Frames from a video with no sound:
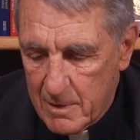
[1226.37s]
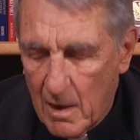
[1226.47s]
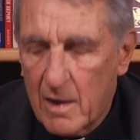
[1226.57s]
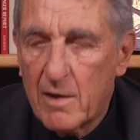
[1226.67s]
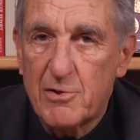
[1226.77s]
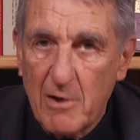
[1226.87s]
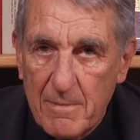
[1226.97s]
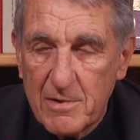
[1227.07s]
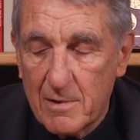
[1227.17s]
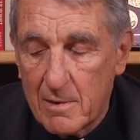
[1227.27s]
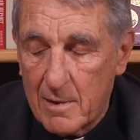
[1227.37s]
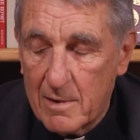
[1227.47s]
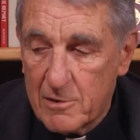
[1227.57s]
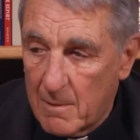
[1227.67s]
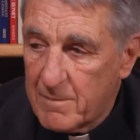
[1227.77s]
contraception
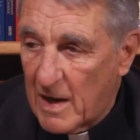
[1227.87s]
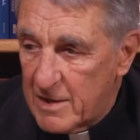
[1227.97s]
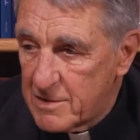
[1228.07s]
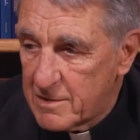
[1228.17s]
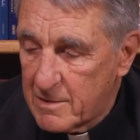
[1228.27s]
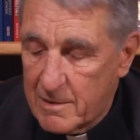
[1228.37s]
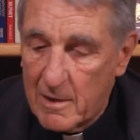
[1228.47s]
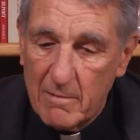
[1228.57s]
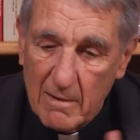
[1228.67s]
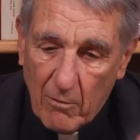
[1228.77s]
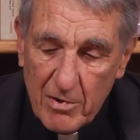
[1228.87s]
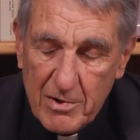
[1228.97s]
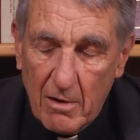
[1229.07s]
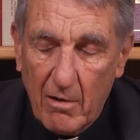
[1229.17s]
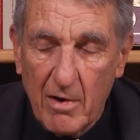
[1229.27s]
in some cases can be a more
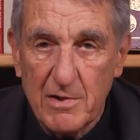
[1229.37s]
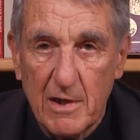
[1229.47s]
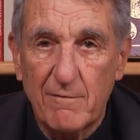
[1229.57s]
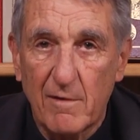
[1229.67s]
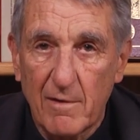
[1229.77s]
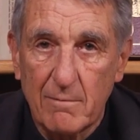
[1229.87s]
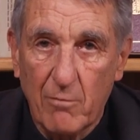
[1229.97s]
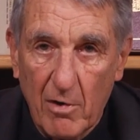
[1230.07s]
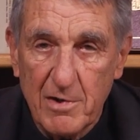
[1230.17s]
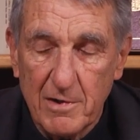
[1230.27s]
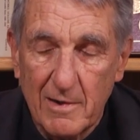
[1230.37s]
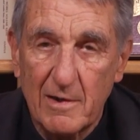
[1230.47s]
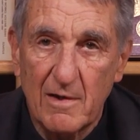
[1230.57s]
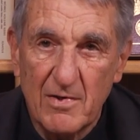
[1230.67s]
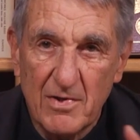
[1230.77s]
serious evil than abortion
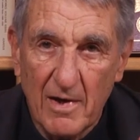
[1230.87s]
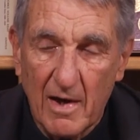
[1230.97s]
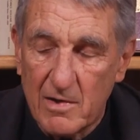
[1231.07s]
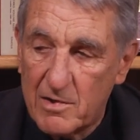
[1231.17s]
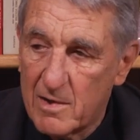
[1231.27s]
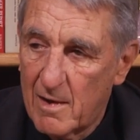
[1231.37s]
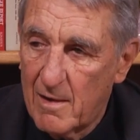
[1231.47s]
in this sense.